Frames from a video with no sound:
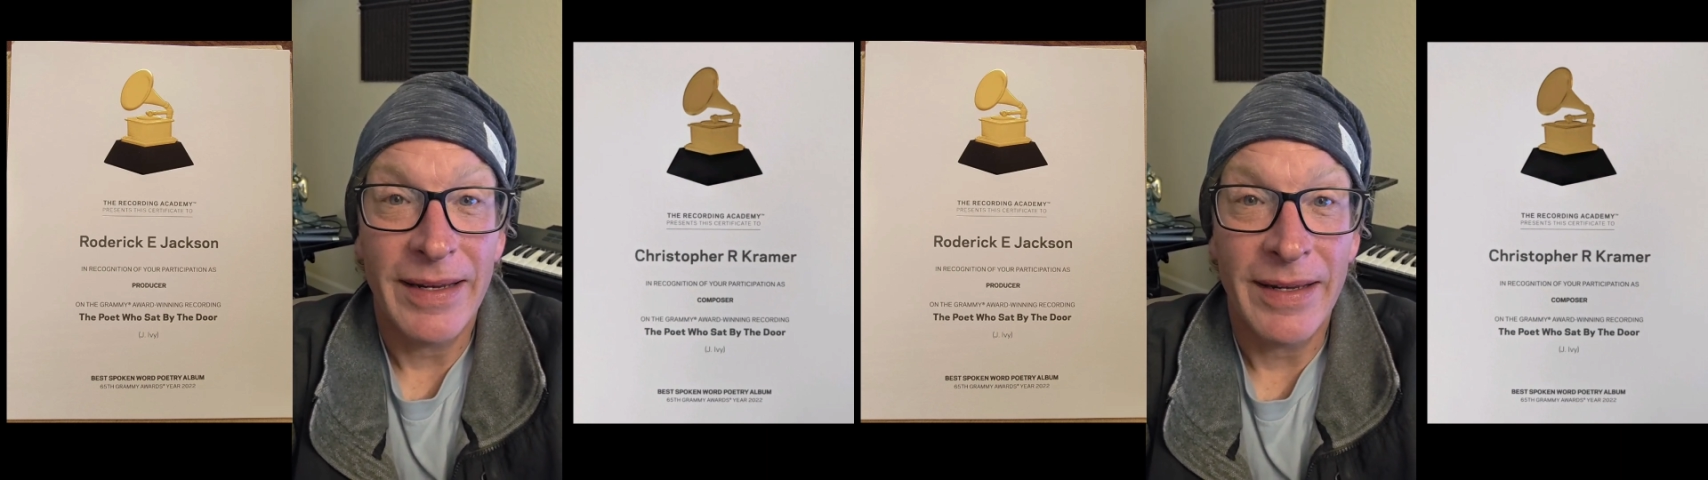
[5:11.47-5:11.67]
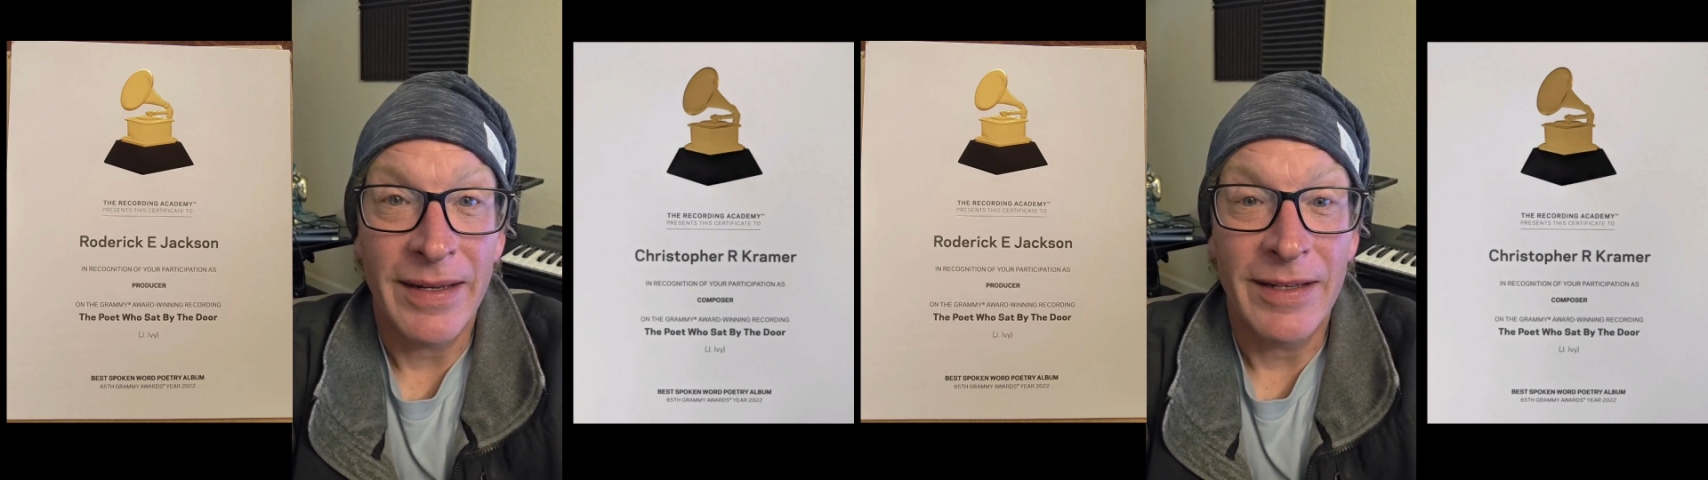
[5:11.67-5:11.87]

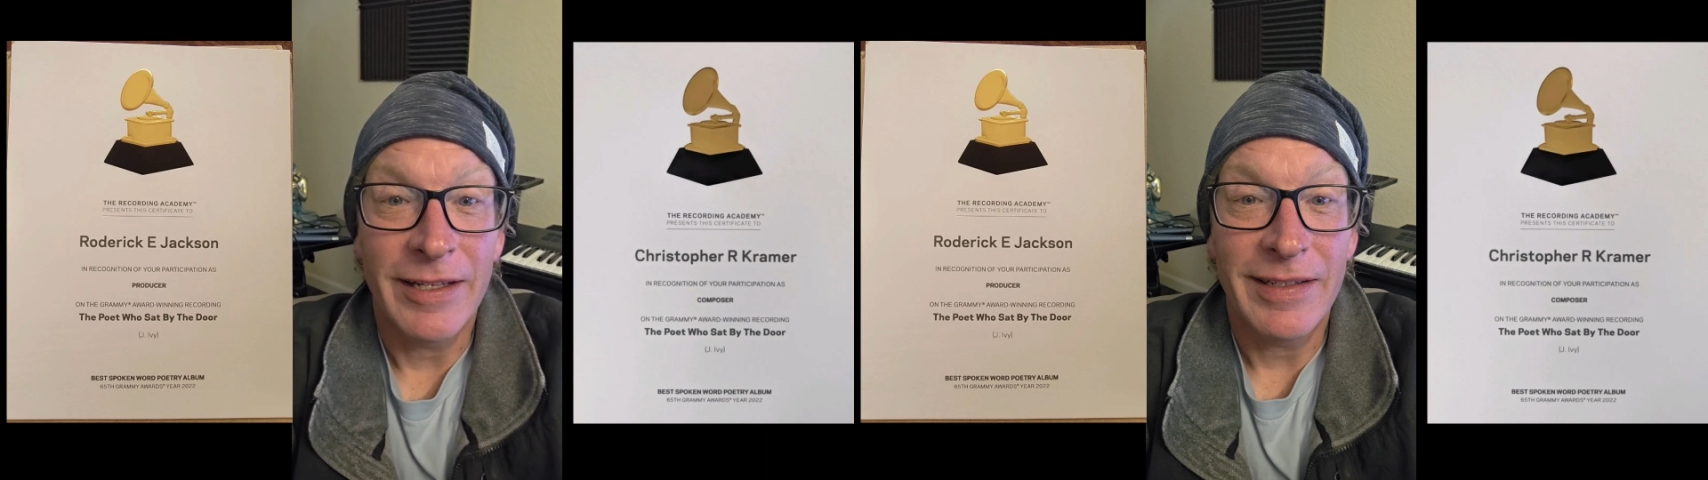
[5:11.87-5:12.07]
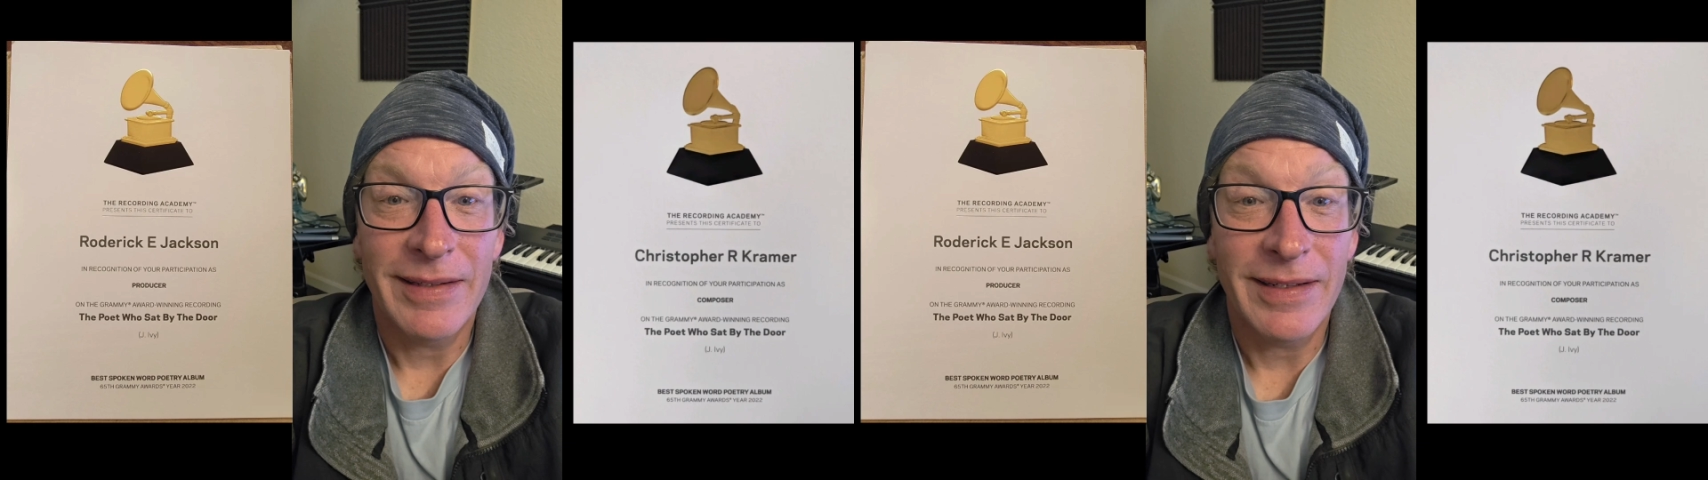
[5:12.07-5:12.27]

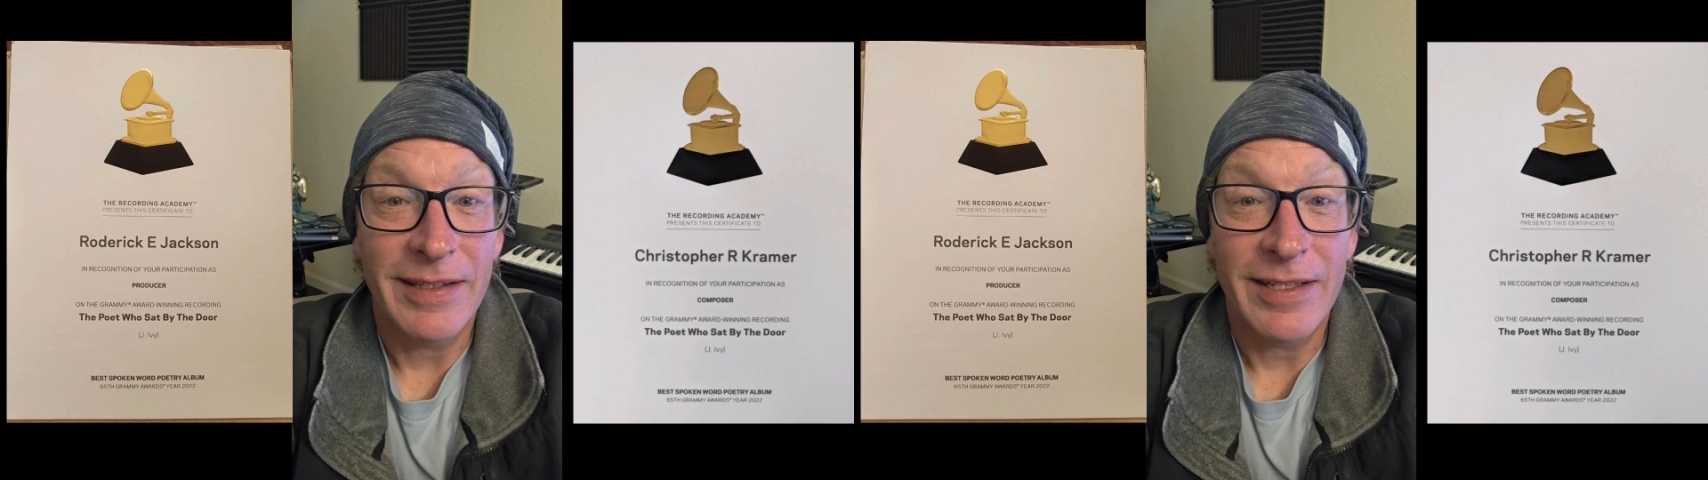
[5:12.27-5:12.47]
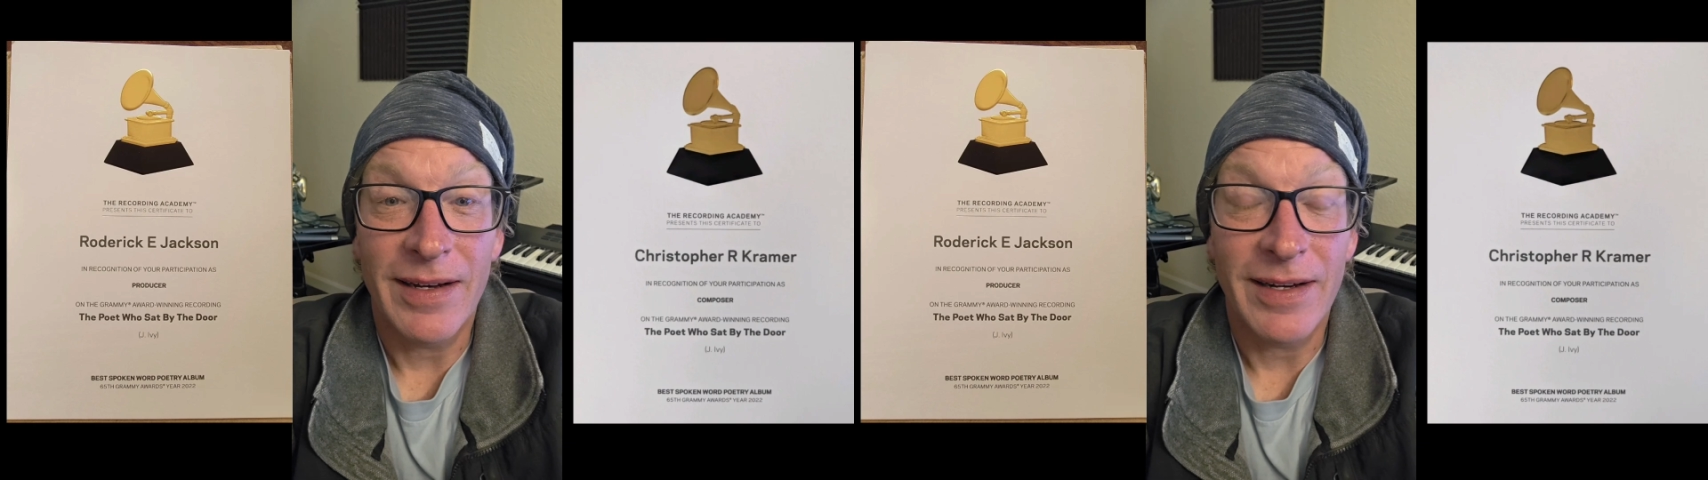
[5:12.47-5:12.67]
and
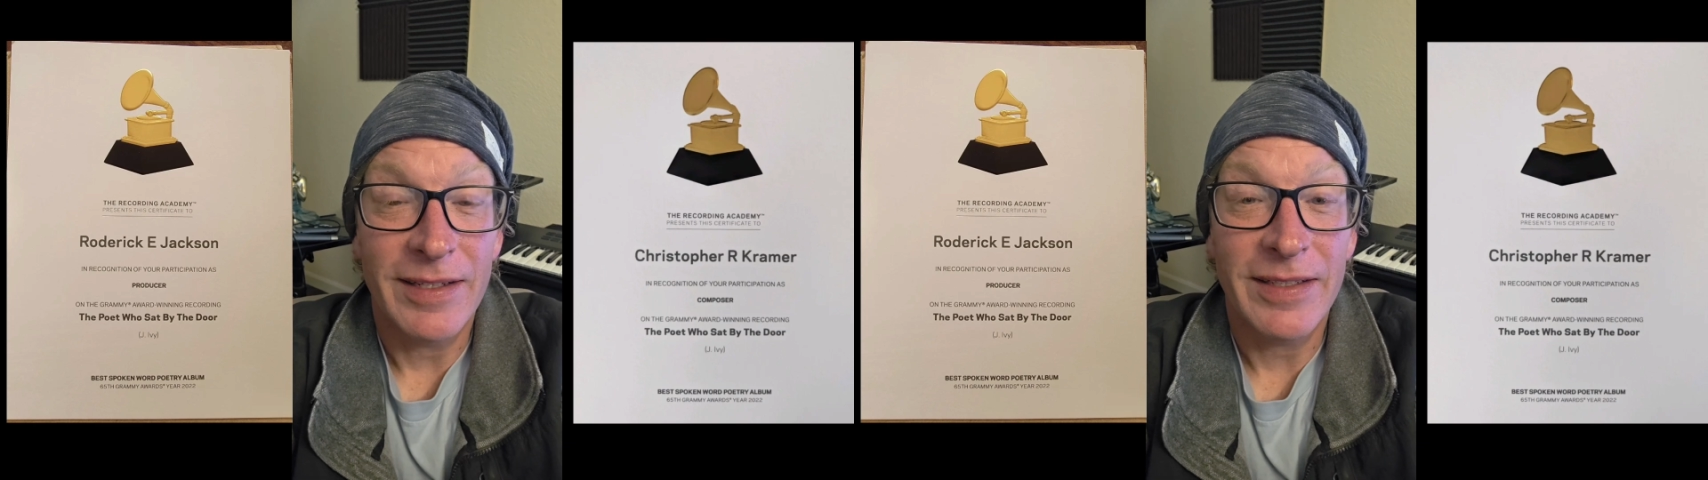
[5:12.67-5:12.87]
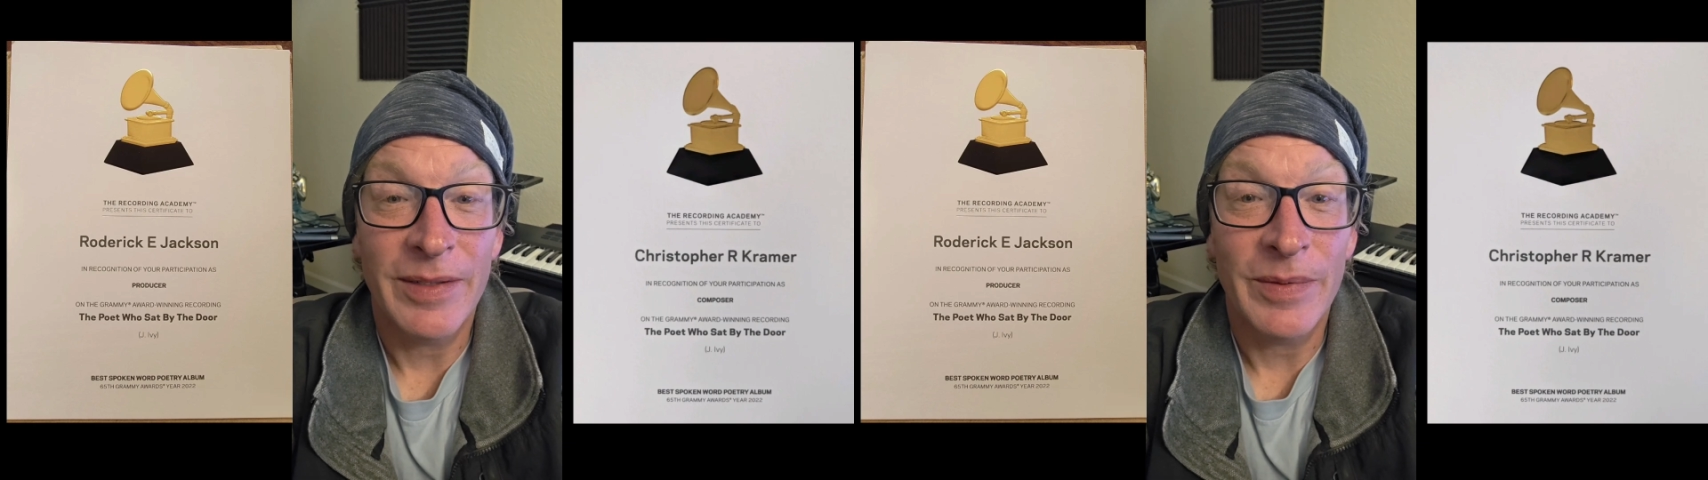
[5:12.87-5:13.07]
the
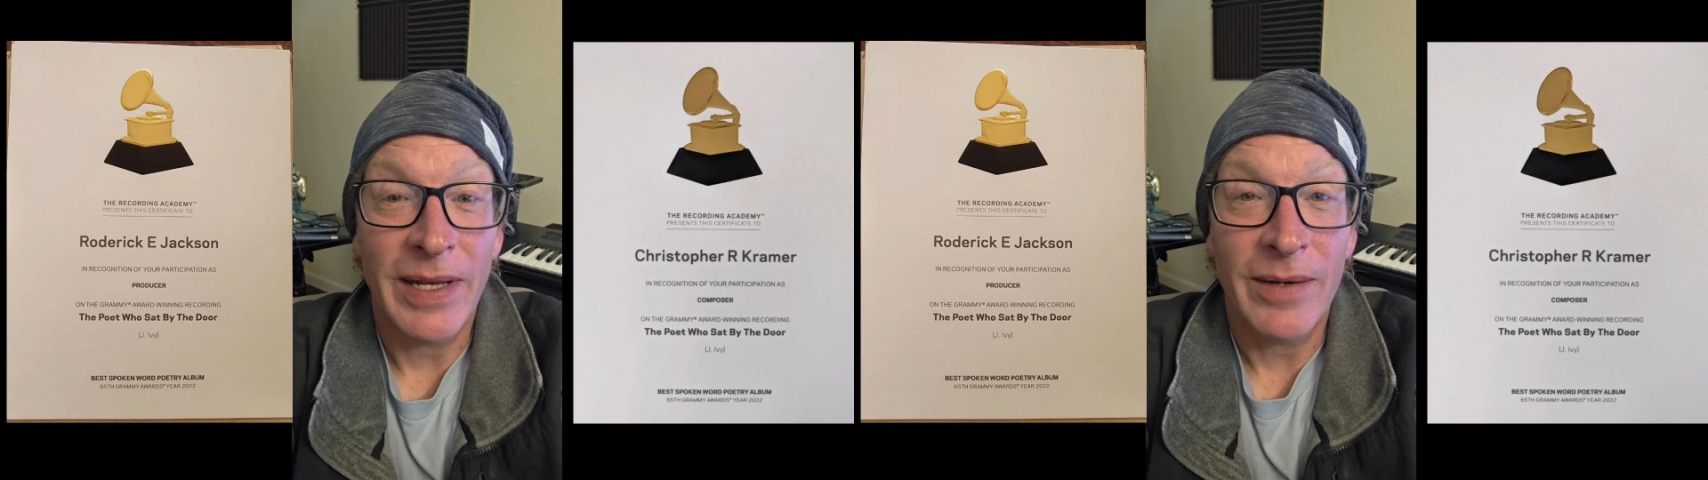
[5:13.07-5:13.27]
hardship